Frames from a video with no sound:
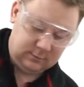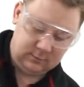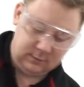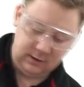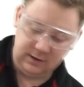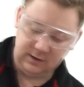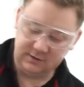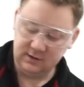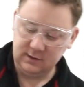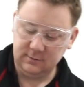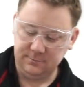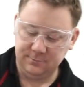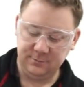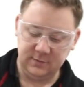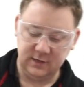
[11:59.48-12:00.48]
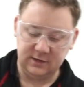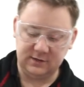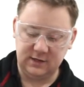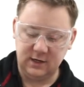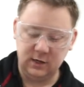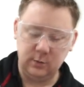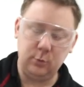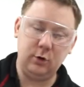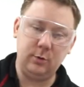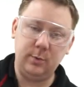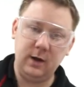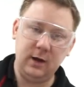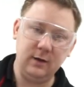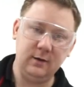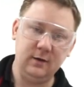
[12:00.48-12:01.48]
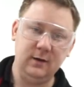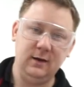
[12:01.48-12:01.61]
And that's it. That's how you pull apart